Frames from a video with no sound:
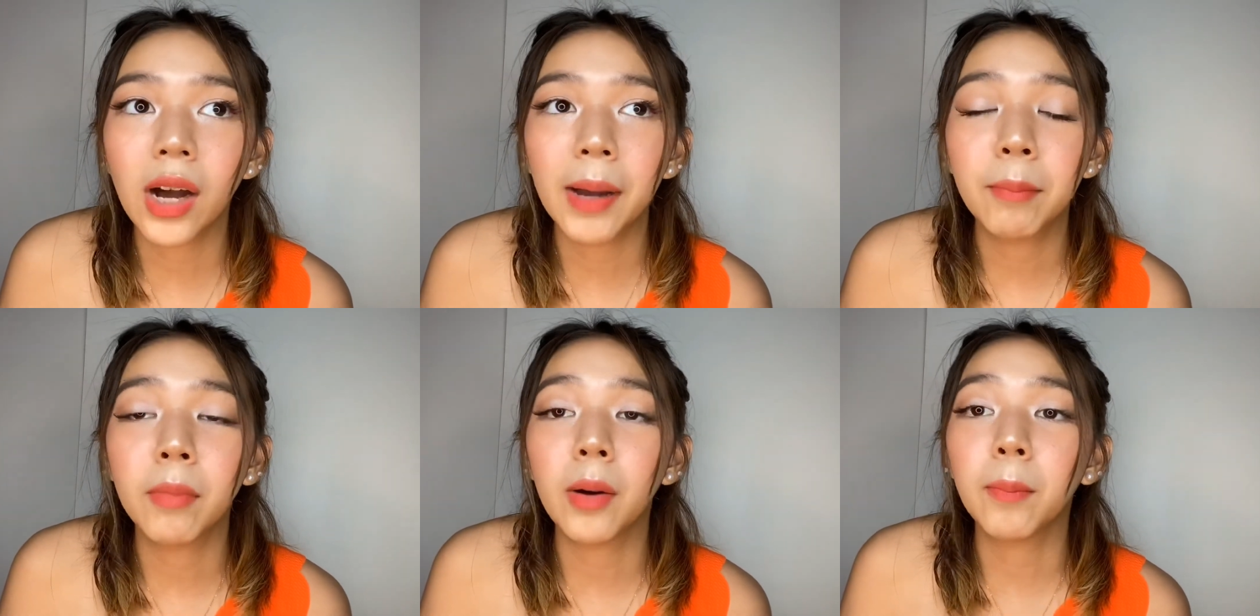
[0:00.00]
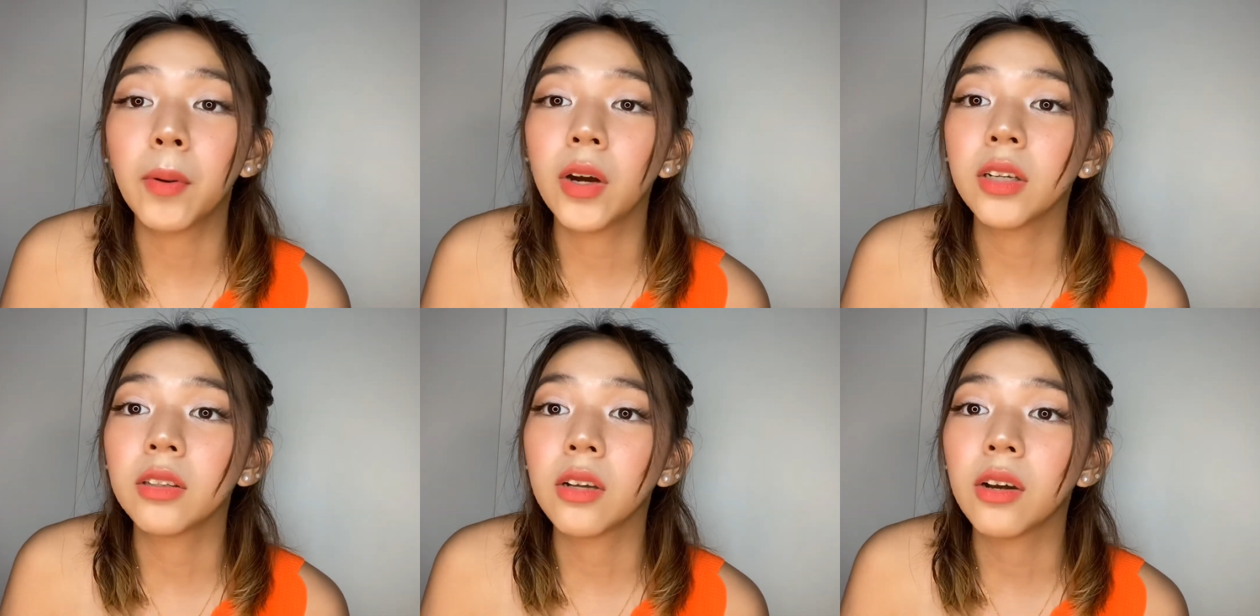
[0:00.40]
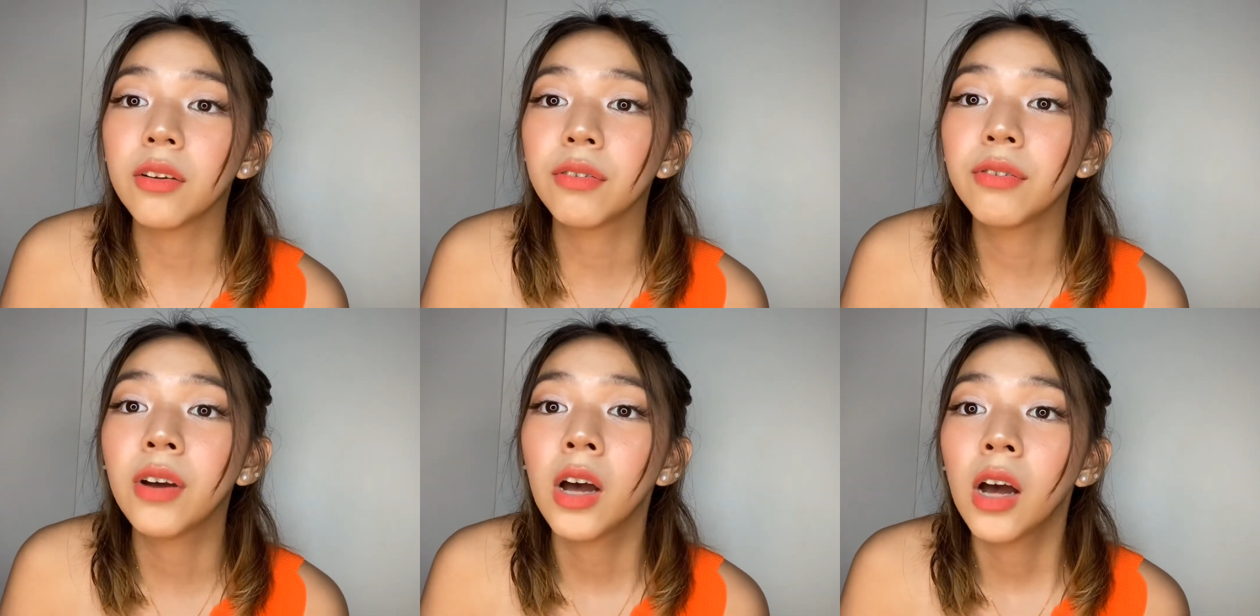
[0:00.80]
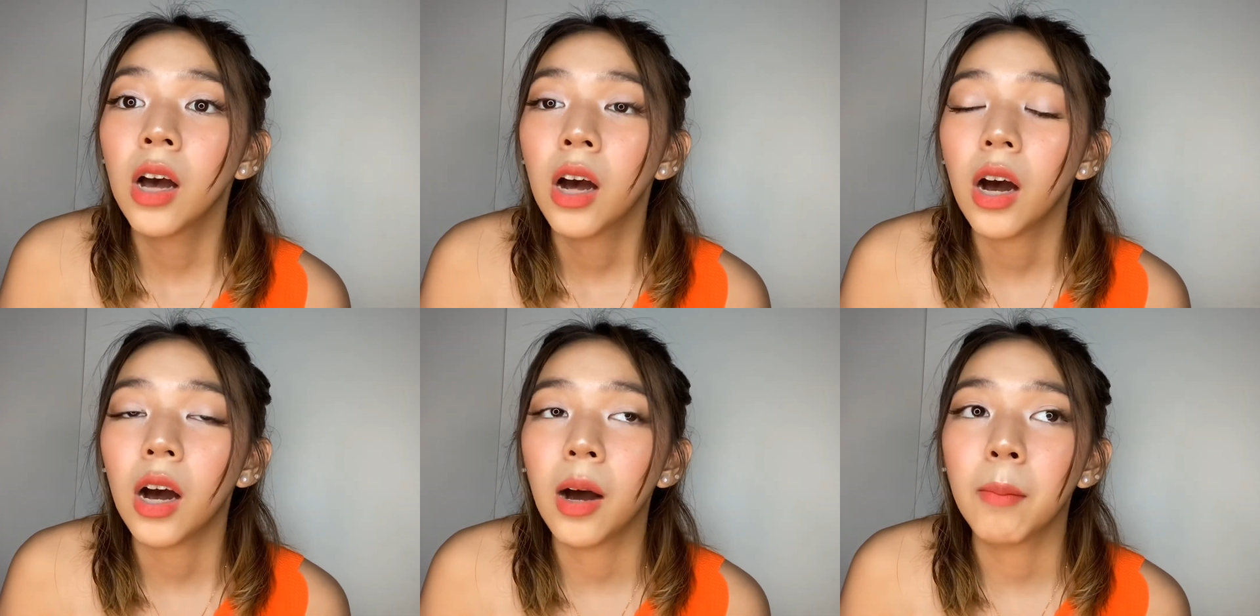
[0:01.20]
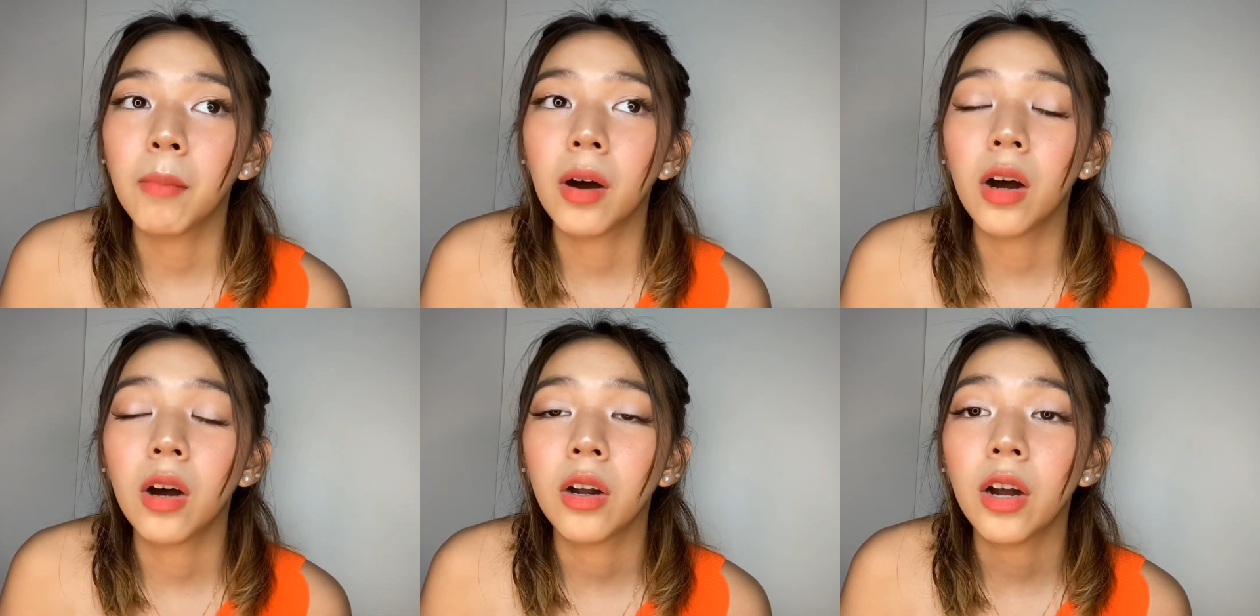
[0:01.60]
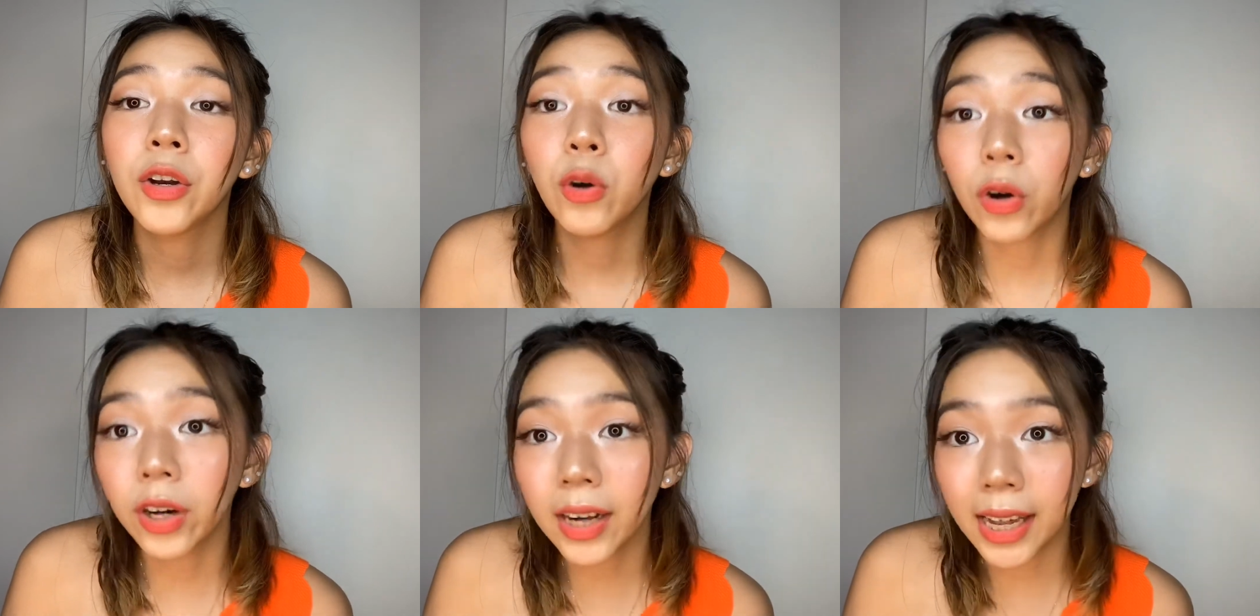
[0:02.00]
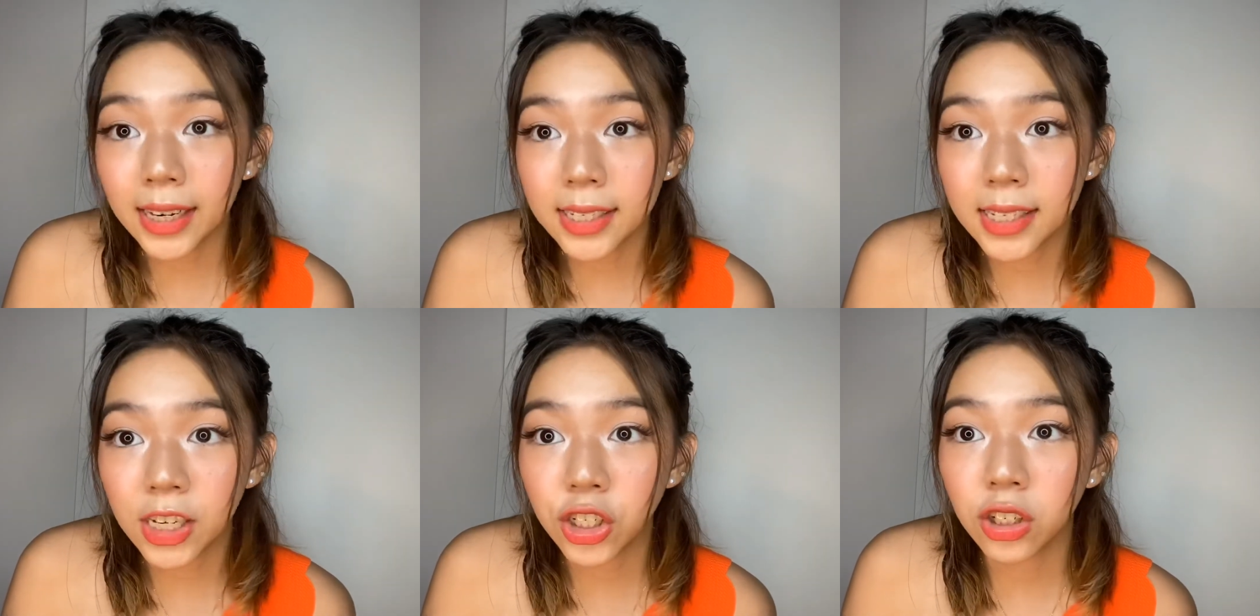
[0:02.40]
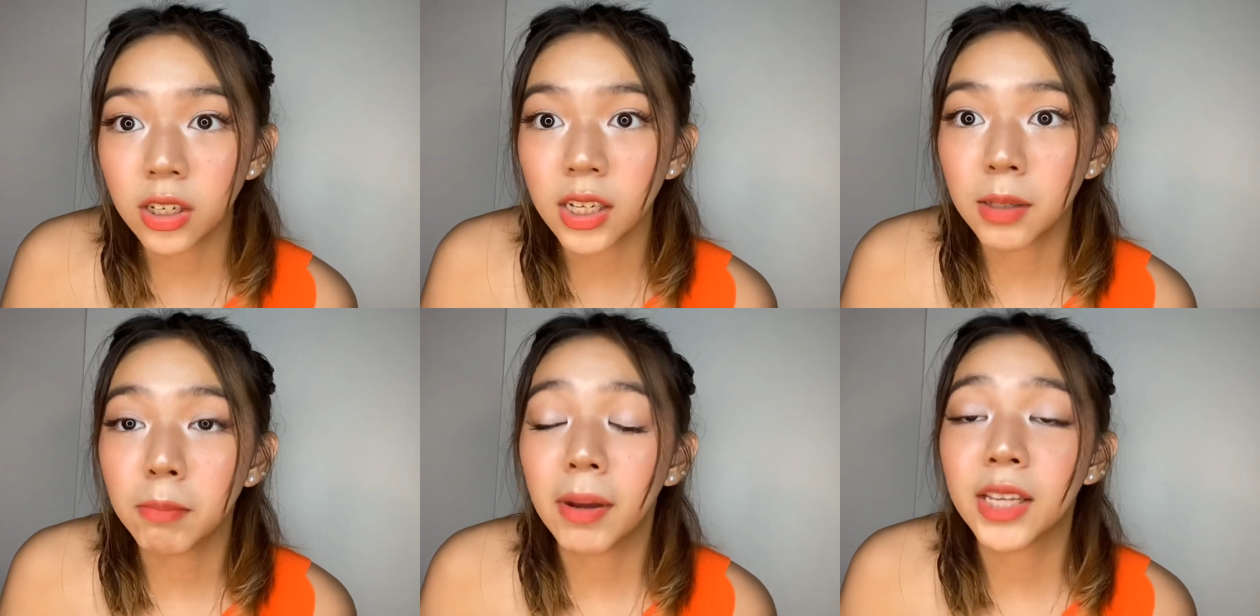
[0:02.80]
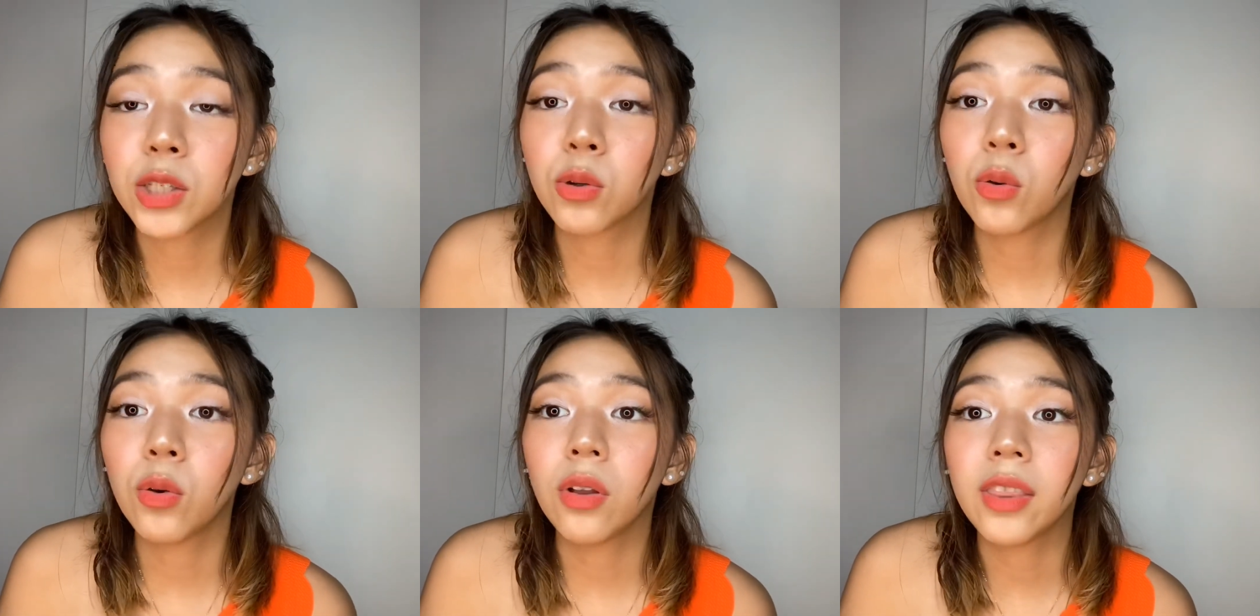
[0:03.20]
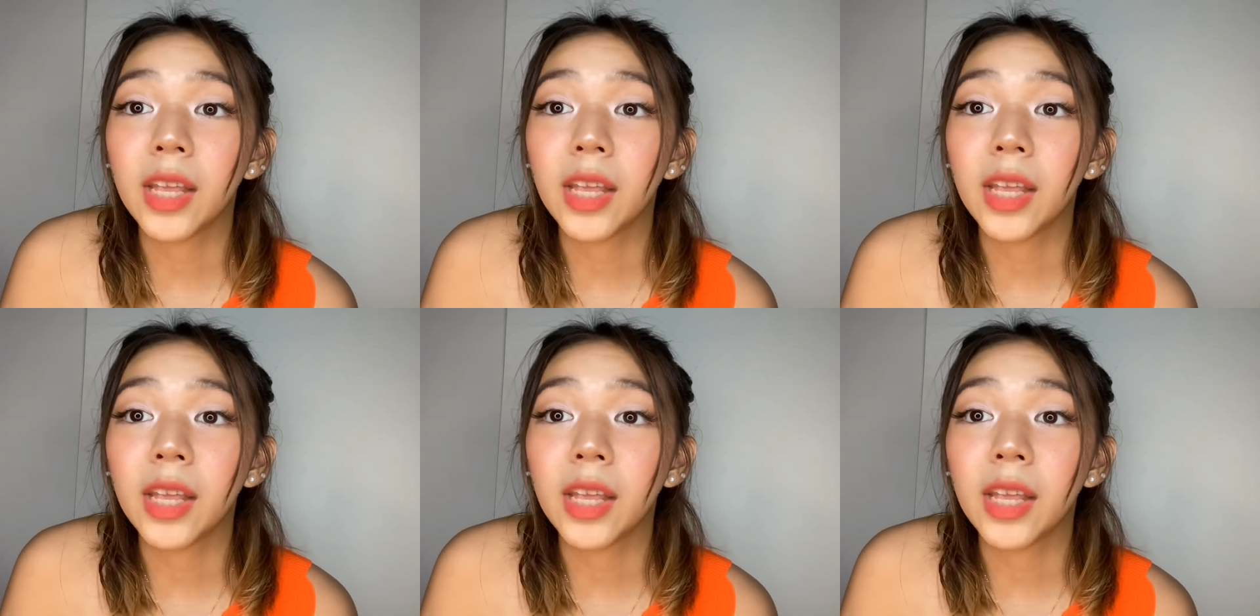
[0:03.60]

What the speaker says: I'm a part of an organization in my school